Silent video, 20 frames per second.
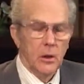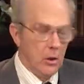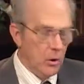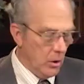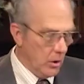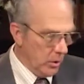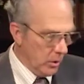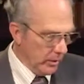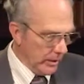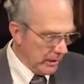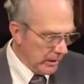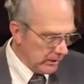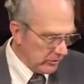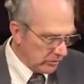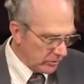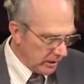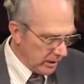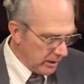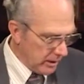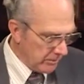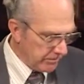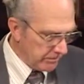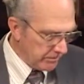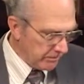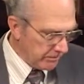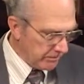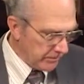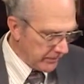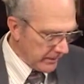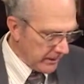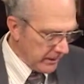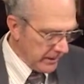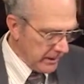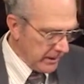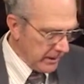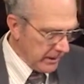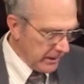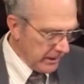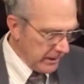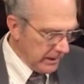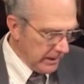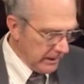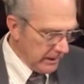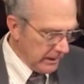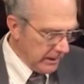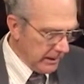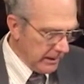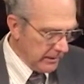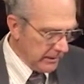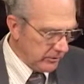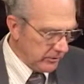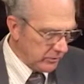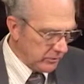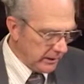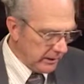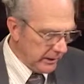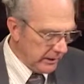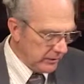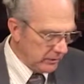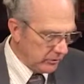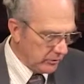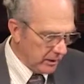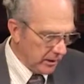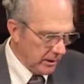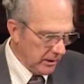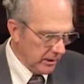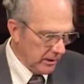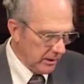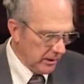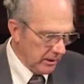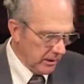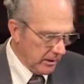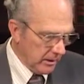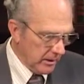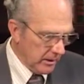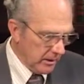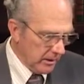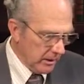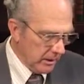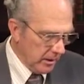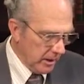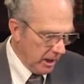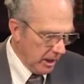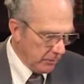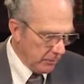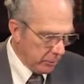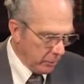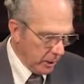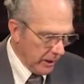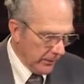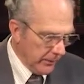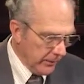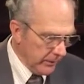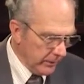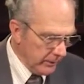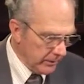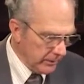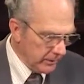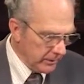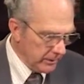Oh, he's, uh, he's, he's uh, a brother